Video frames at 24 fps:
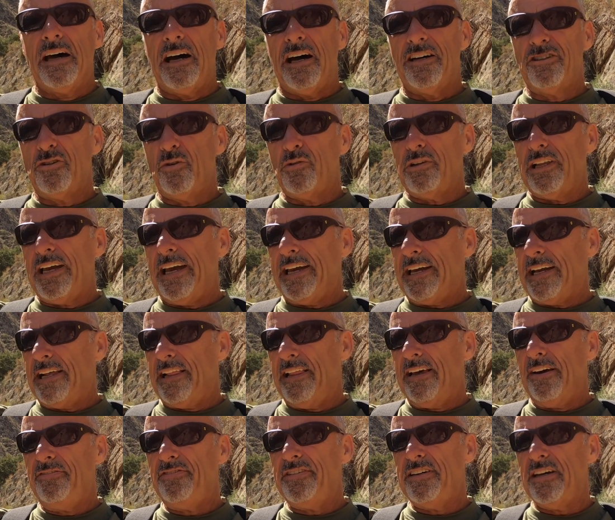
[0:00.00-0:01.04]
I don't like
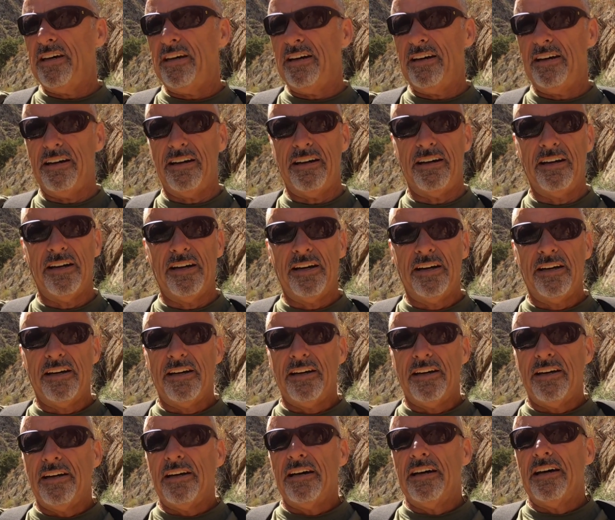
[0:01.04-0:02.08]
cliffs,
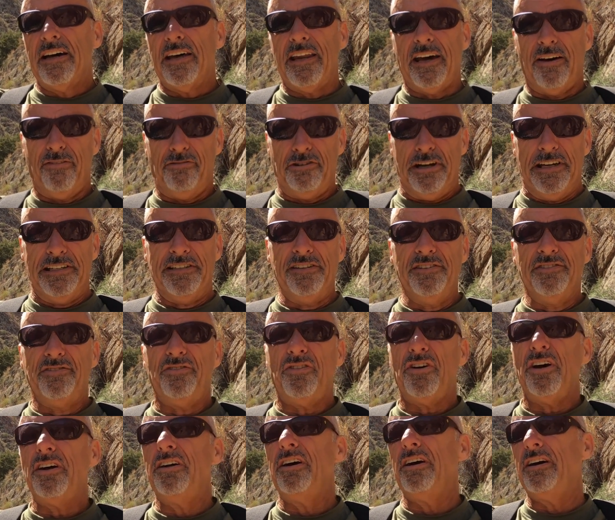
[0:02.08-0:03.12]
and I have reasons
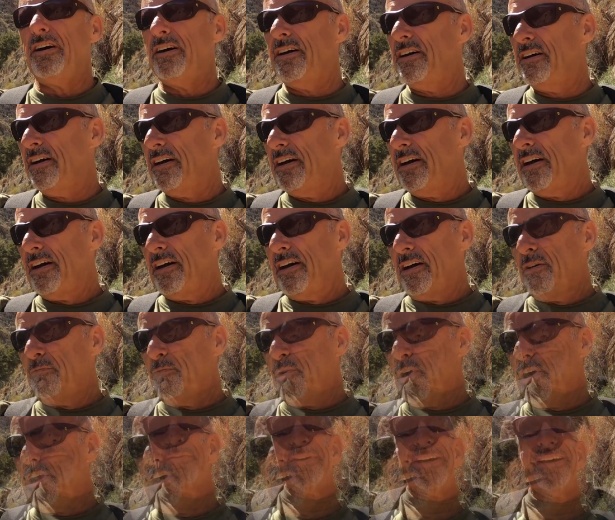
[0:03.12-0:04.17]
for it,
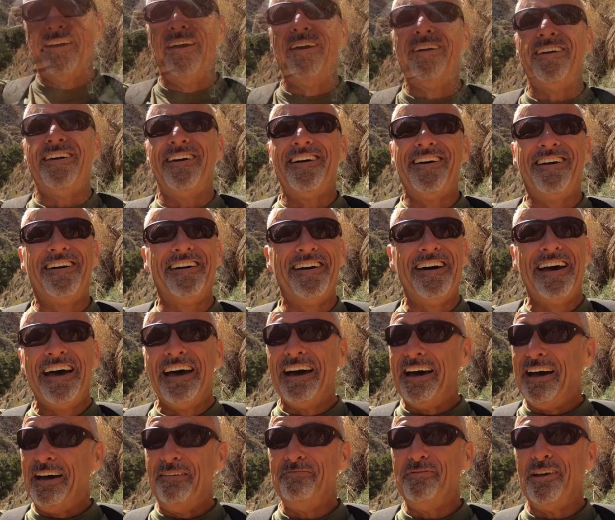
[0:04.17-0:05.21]
but
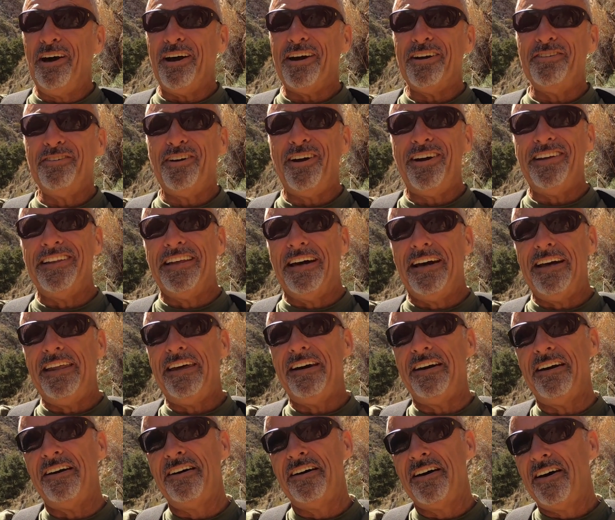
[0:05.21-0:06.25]
I'm knocking around that.
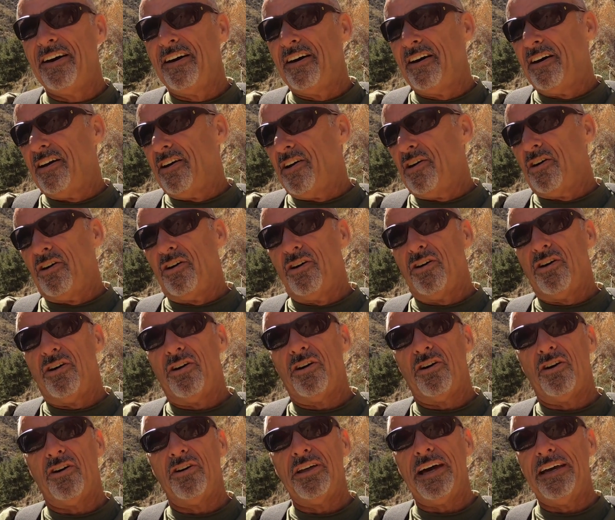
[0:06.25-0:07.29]

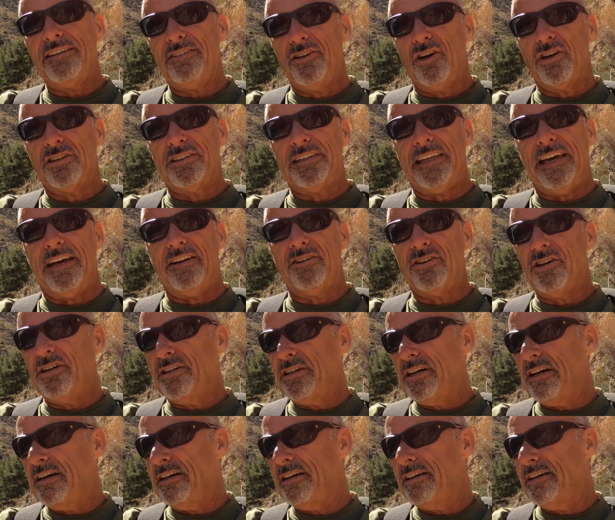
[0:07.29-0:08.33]
Oh, that looks dangerous.
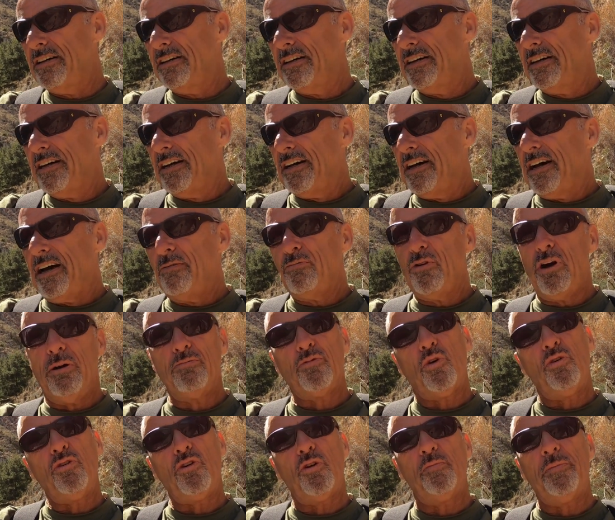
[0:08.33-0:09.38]
I'm going to
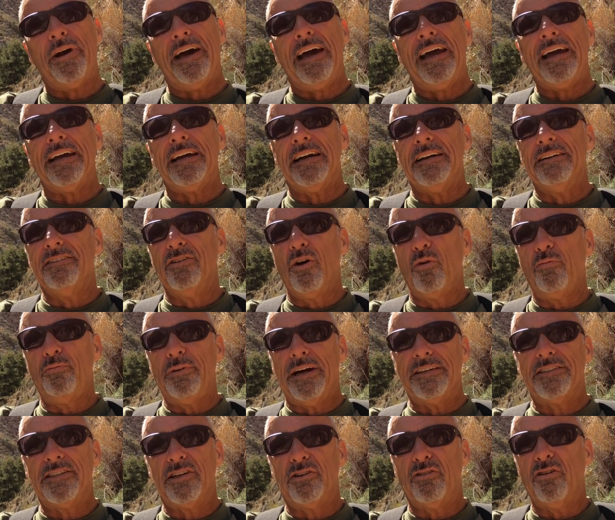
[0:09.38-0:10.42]
go back and hope
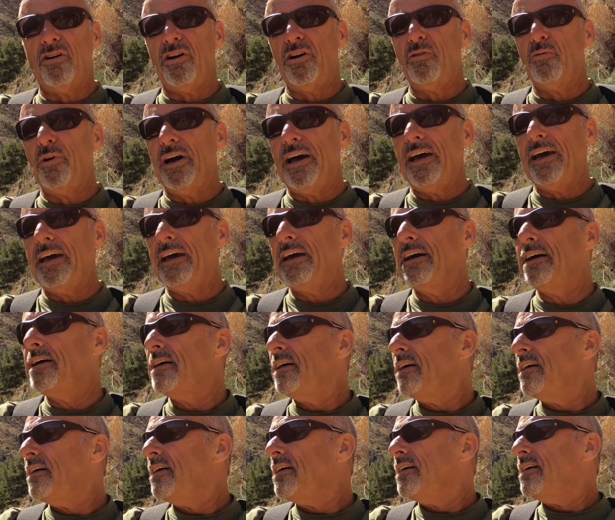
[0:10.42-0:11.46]
that's the wrong way.
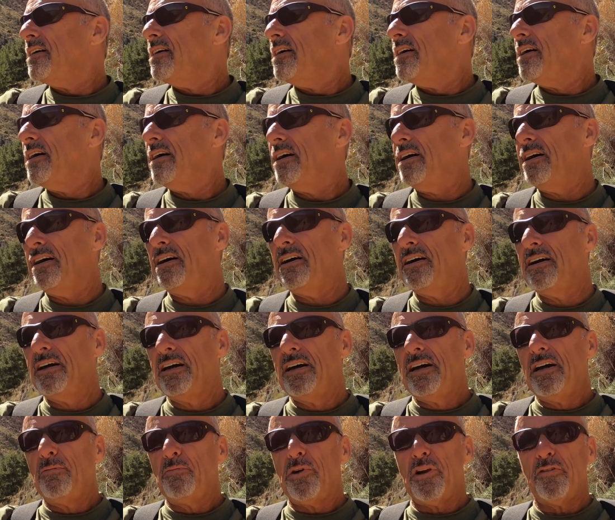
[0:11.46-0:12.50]

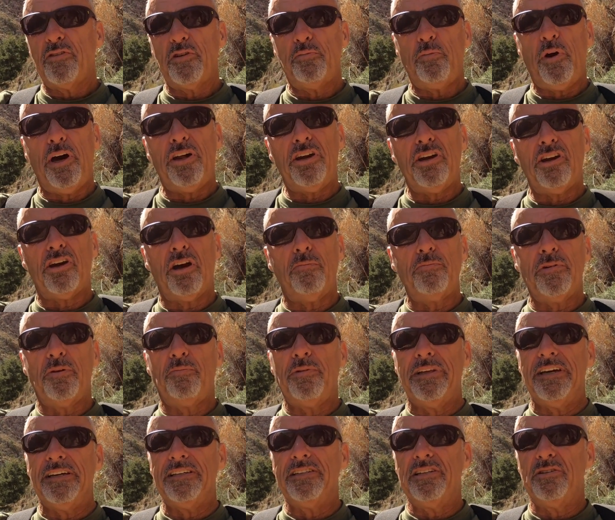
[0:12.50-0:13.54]
But I've spotted a couple of
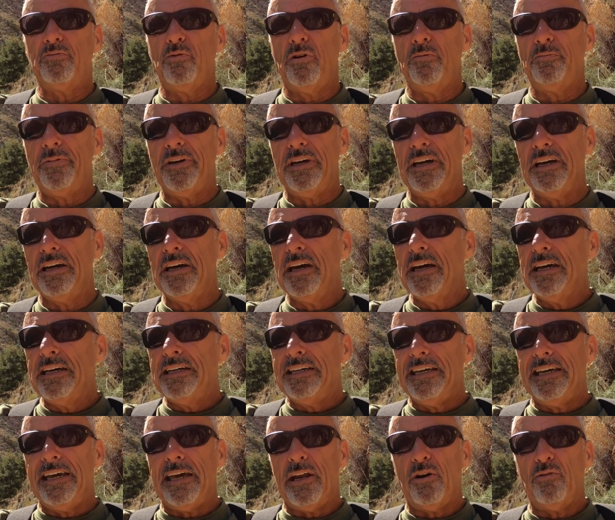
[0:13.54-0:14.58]
places where you
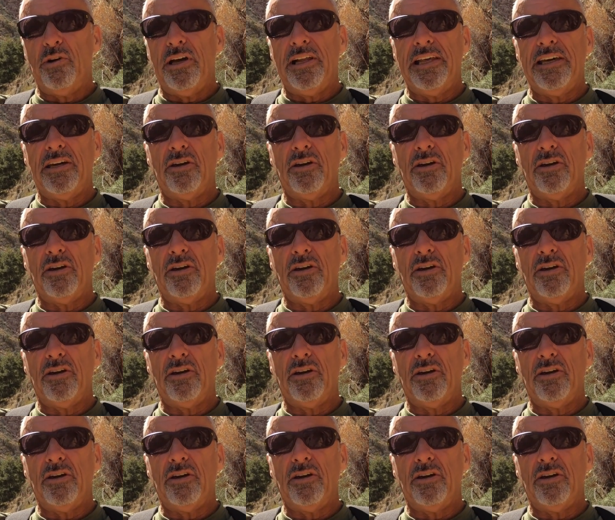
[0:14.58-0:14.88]
can get a really